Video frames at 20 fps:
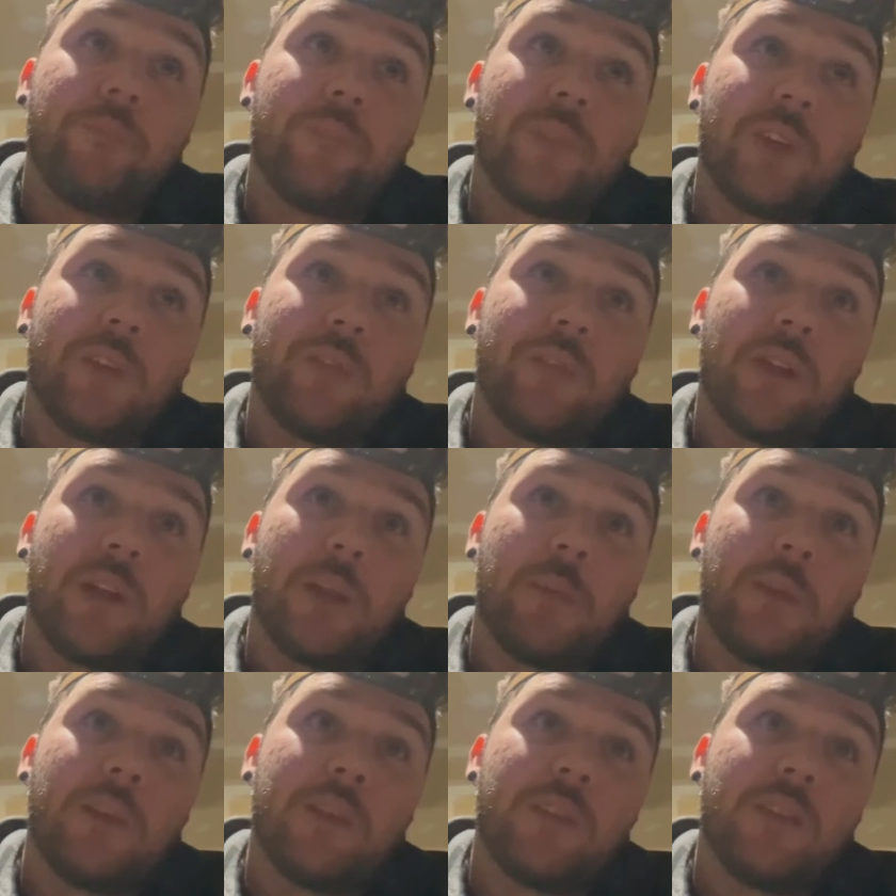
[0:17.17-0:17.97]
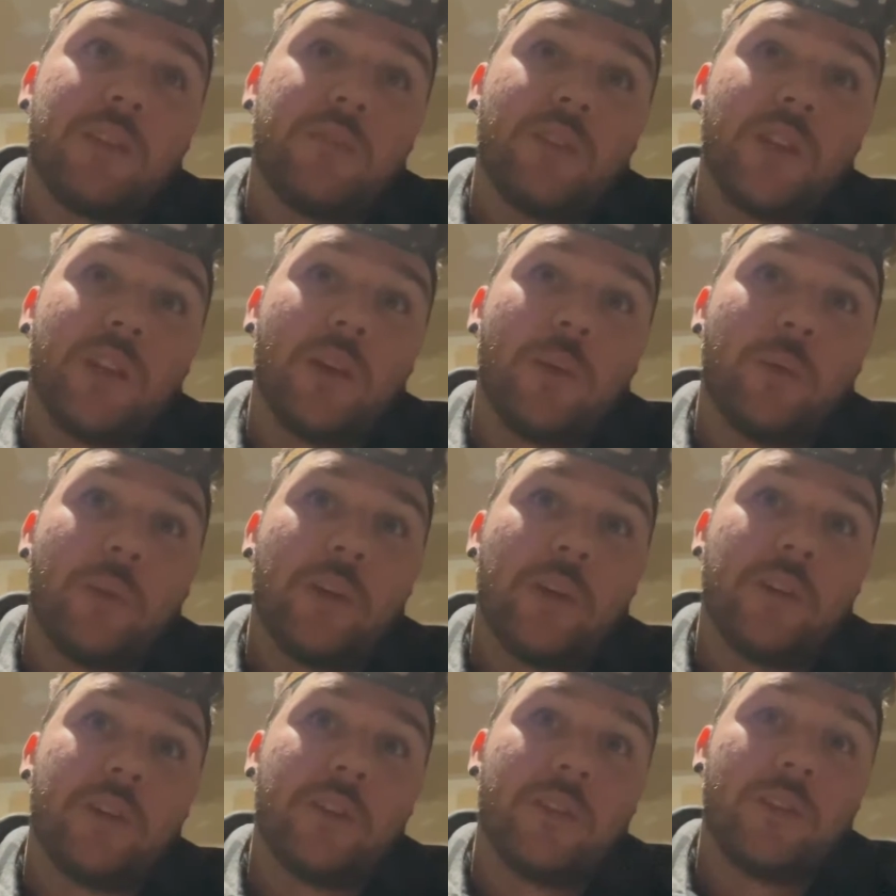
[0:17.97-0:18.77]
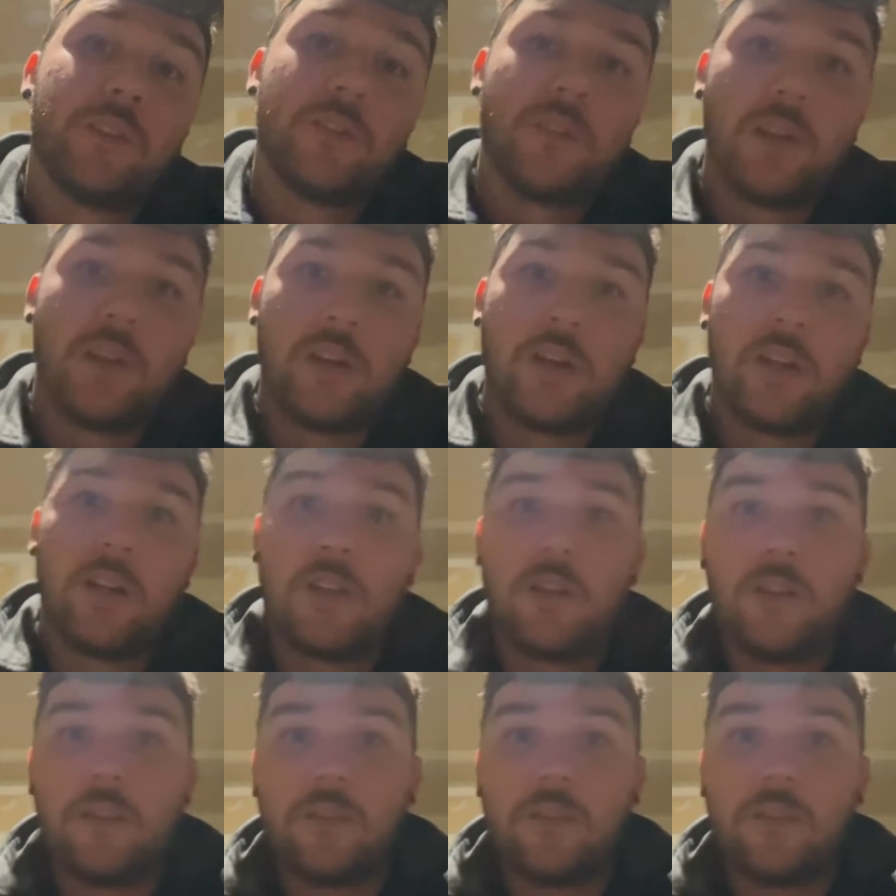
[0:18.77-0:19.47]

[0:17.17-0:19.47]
I figured I'd make this video because not